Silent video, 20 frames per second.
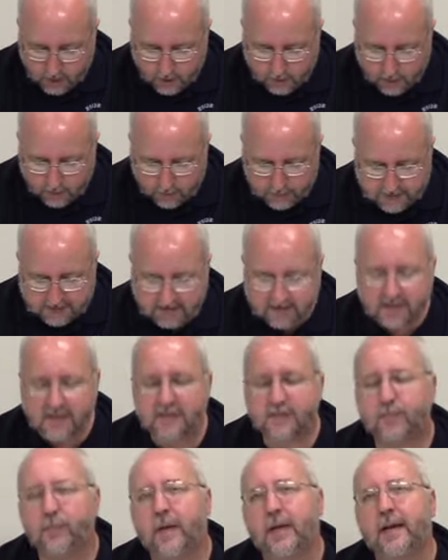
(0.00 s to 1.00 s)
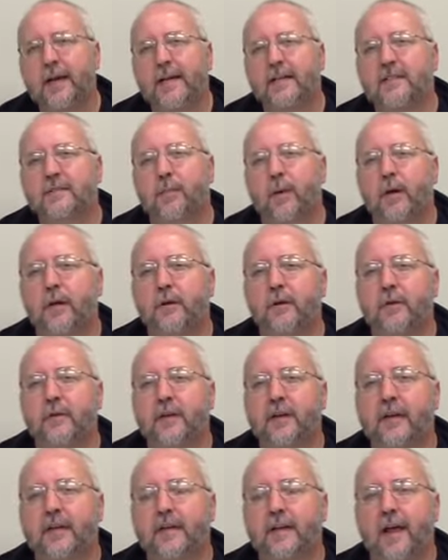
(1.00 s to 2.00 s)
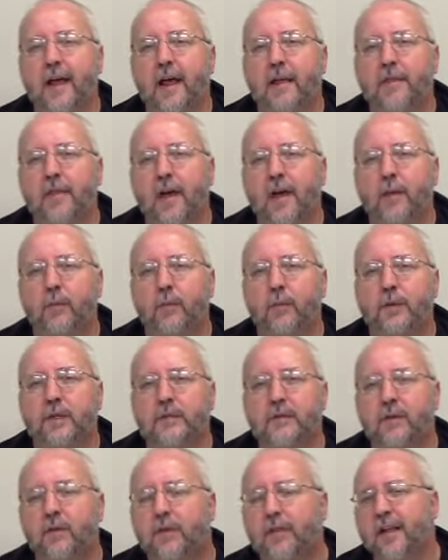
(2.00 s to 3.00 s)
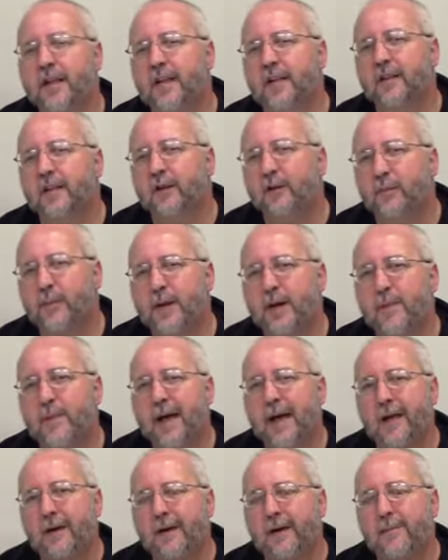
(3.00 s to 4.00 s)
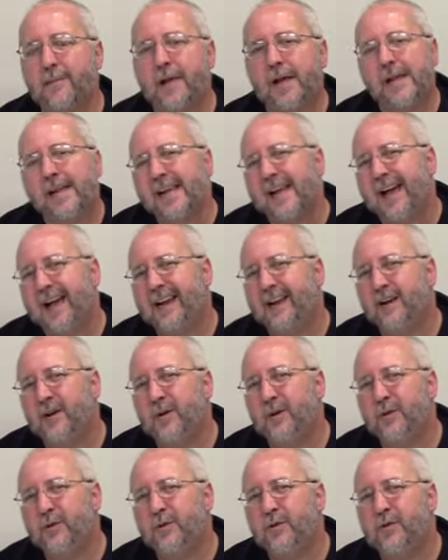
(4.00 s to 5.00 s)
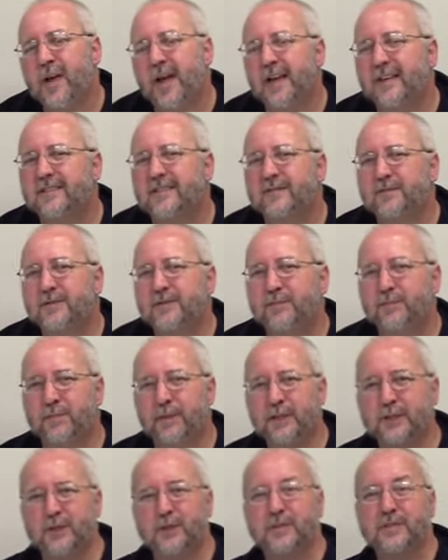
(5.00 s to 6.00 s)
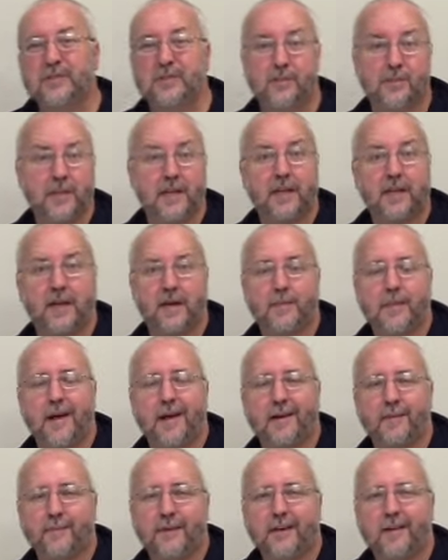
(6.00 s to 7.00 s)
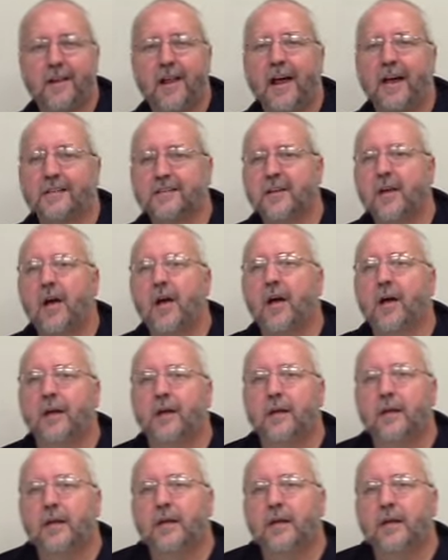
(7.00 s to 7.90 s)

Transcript: But since Monday is Martin Luther King Day, I thought we'd think a little bit about him. I know you guys have been doing some thinking about him in class, huh?